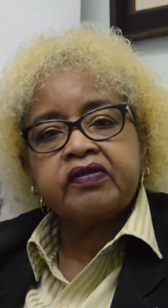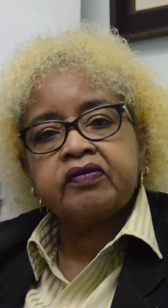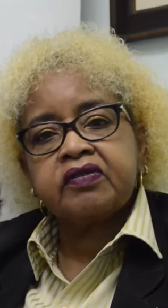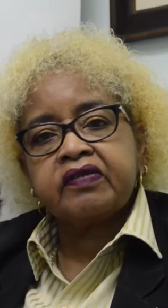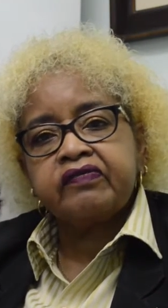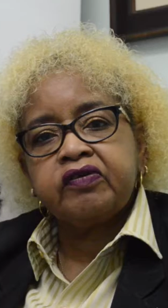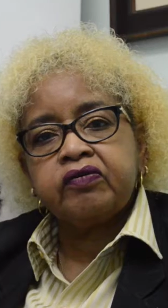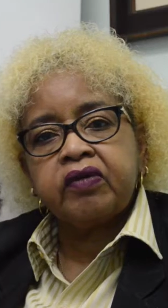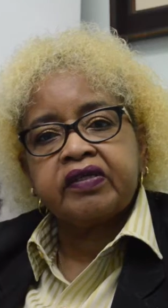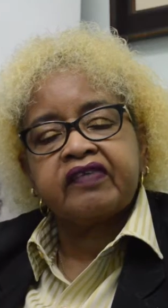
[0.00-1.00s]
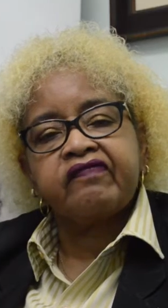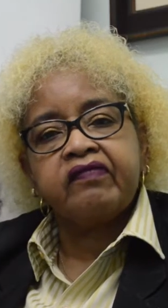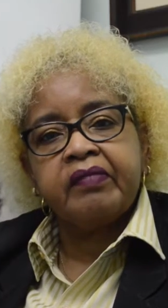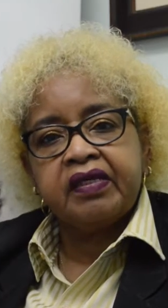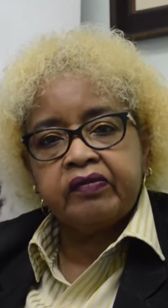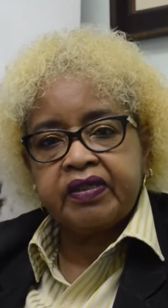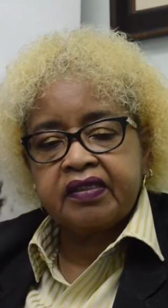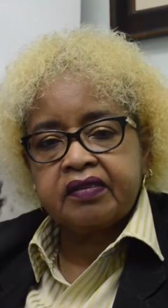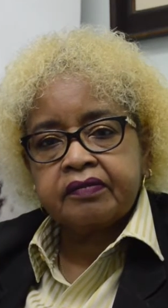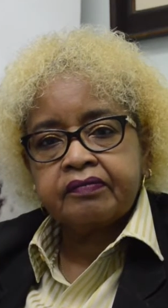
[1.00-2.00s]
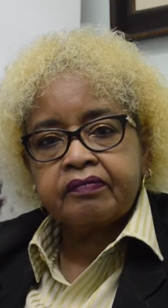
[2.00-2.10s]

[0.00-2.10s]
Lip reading: those of you who are not familiar with it.